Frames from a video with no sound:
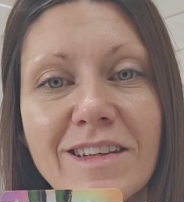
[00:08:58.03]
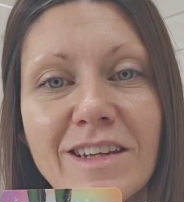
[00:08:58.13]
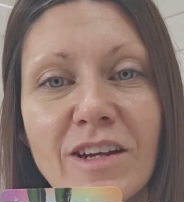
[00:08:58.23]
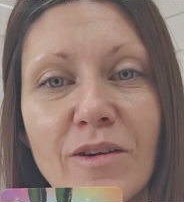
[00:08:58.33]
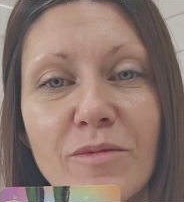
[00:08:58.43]

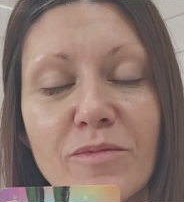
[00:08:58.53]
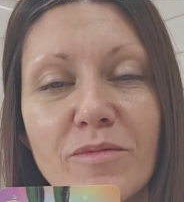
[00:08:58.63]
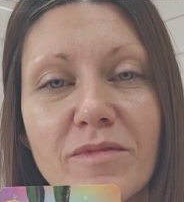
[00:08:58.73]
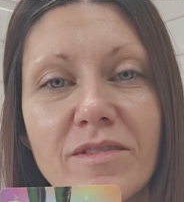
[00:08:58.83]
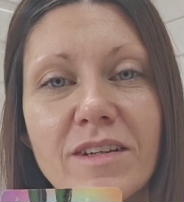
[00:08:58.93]
you know,
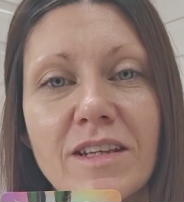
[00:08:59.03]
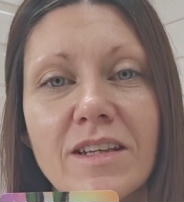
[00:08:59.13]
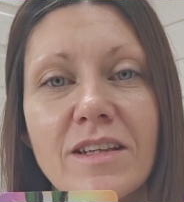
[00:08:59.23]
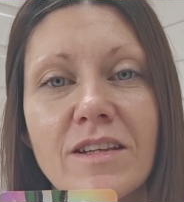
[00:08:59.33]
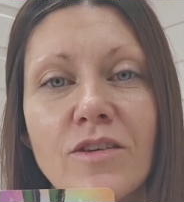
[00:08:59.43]

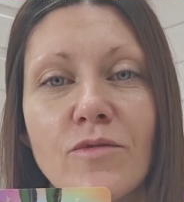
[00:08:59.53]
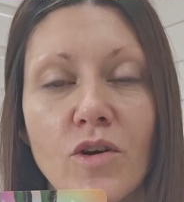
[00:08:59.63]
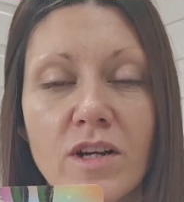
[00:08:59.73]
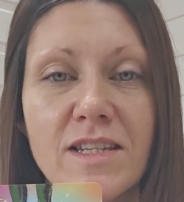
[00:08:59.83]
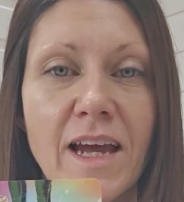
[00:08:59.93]
you've
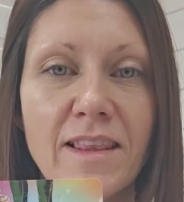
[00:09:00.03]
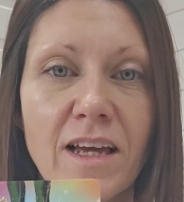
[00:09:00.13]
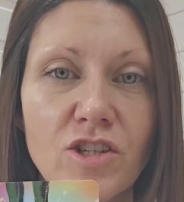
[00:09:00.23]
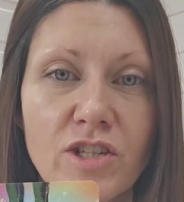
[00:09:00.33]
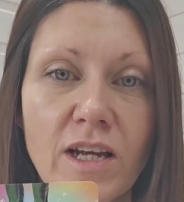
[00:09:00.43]
got to take
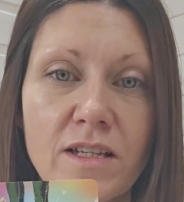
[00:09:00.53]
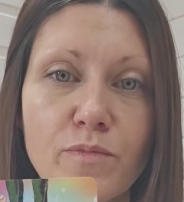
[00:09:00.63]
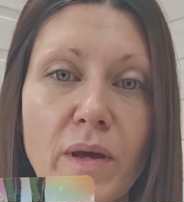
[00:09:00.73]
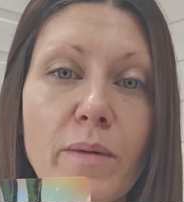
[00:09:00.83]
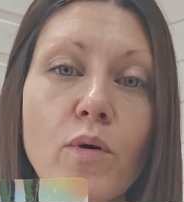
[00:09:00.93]
that chance.
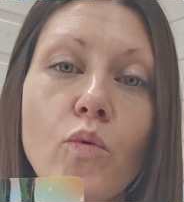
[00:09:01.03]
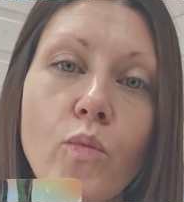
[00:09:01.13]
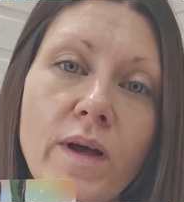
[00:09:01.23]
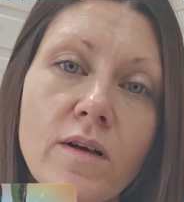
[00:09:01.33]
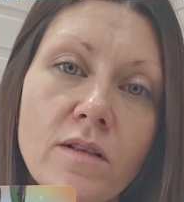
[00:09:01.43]
People
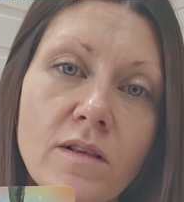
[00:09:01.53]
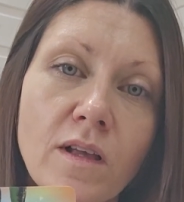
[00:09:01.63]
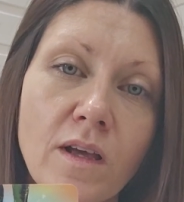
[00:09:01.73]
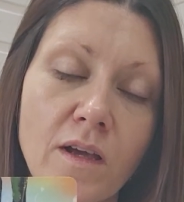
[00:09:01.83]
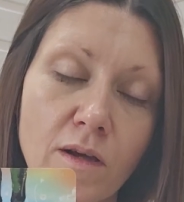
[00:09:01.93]
will
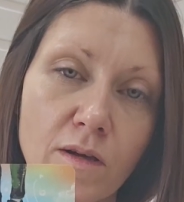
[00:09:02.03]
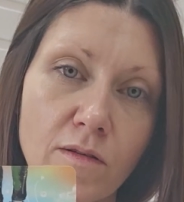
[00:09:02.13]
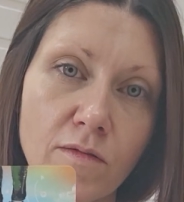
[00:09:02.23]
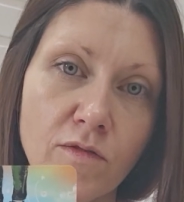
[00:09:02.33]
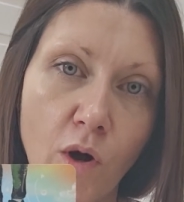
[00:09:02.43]

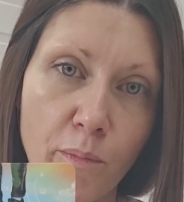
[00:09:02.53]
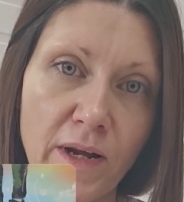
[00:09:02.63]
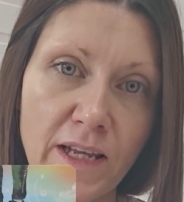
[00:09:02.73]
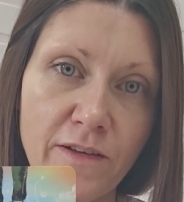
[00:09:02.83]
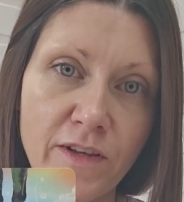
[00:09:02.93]
not
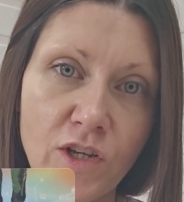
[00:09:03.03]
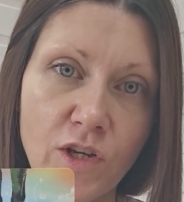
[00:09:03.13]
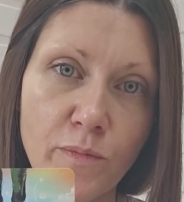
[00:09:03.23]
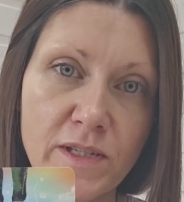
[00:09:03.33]
believe in you